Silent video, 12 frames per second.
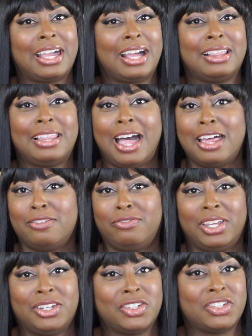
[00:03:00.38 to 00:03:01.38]
like a lot of
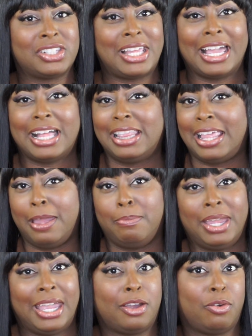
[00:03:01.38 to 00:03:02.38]
vendors like
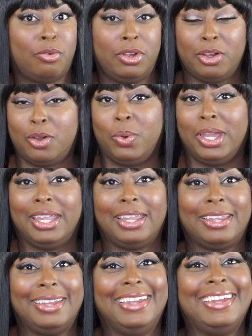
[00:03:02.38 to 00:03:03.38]
clap back real
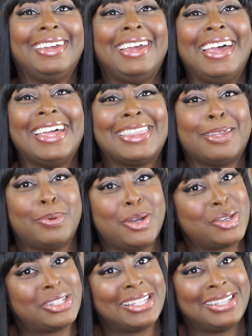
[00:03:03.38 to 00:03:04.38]
quick at the
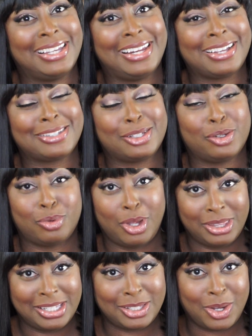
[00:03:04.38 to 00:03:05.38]
person that actually
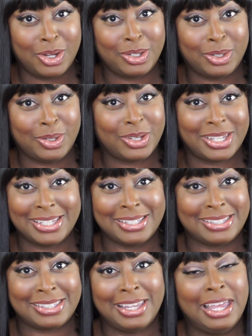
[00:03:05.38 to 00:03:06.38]
wrote this article,
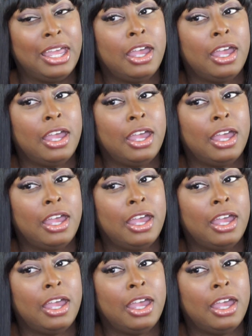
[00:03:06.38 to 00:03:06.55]
because